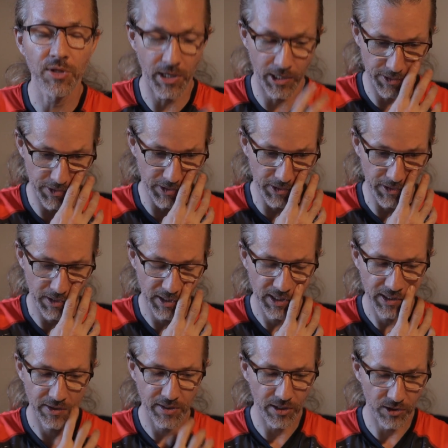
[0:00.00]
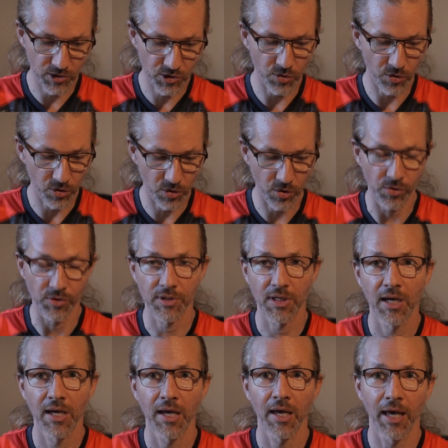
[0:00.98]
the other. They are so close,
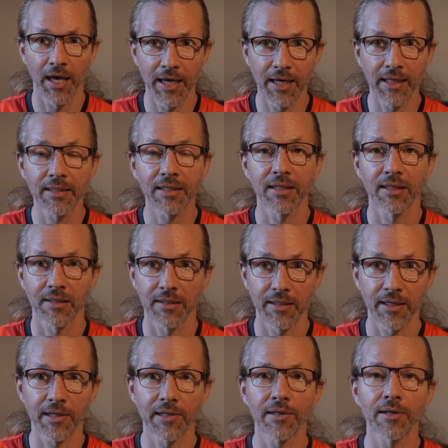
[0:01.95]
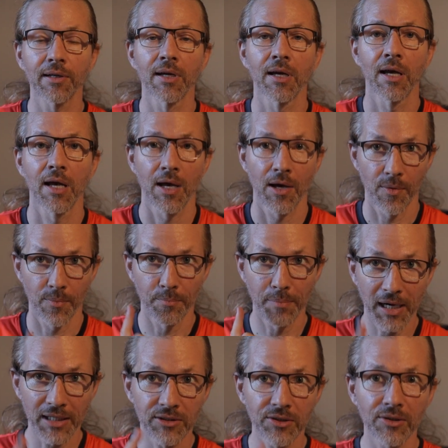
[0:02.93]
and their
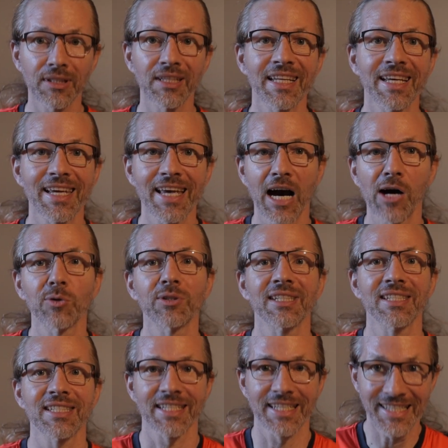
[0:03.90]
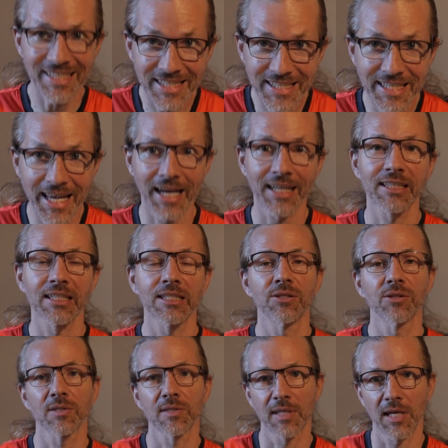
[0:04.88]
button layout is exactly
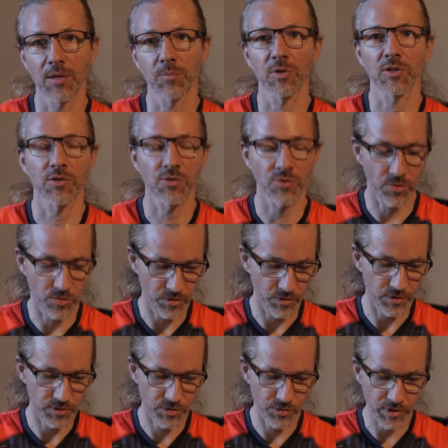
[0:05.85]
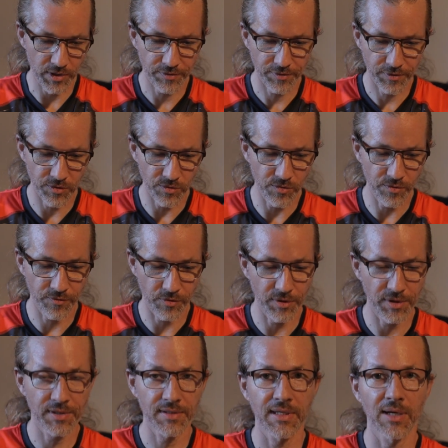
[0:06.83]
the same. So if you,
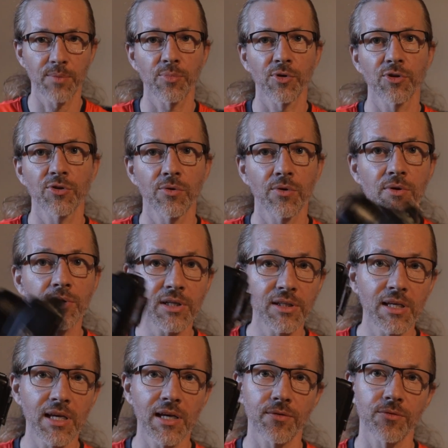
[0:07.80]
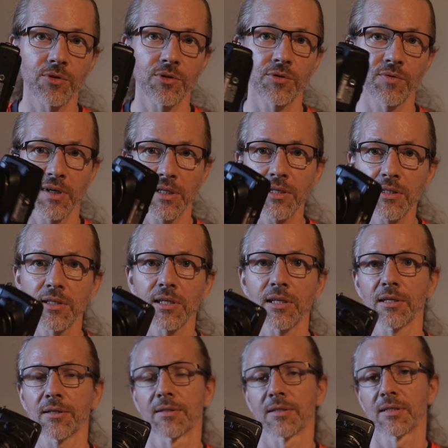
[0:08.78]
for example, you already have the
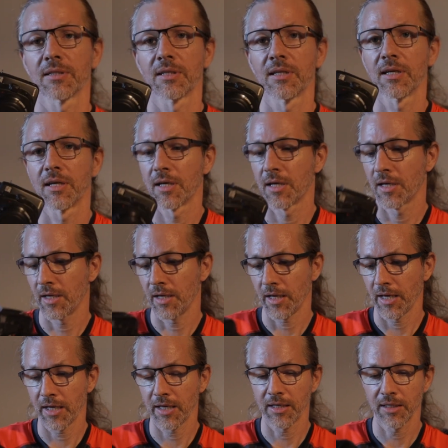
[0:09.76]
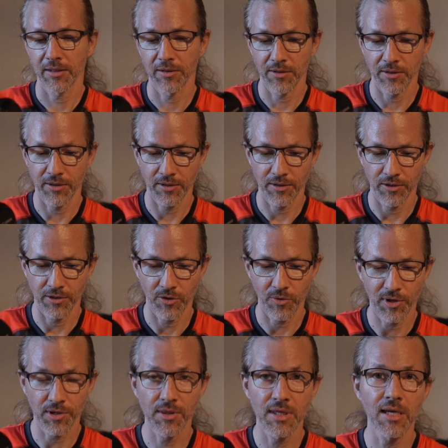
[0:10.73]
20D and you
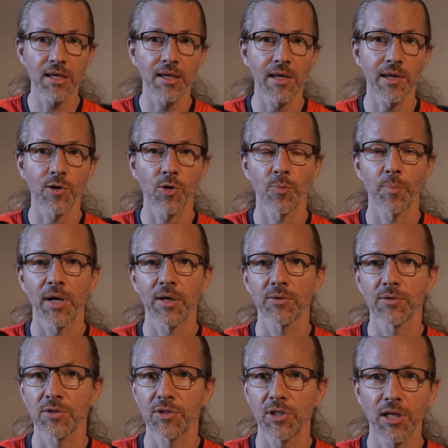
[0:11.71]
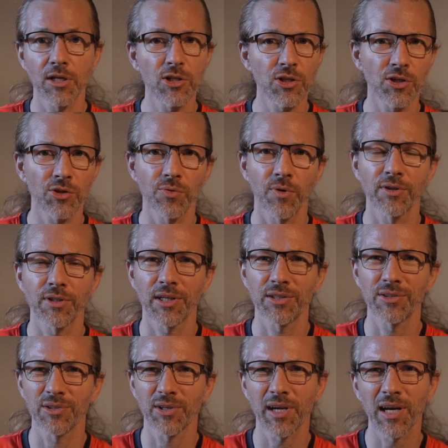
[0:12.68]
are thinking about changing to
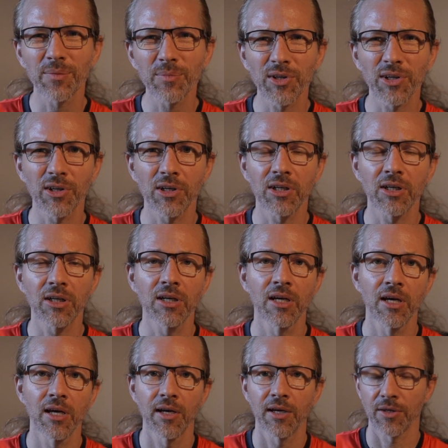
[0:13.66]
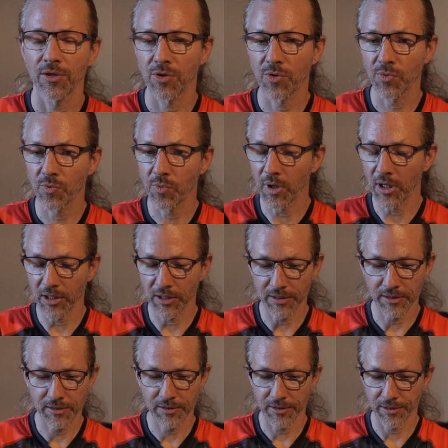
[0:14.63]
another camera, you
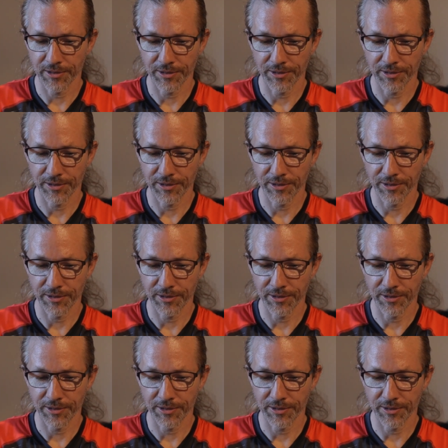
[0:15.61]
want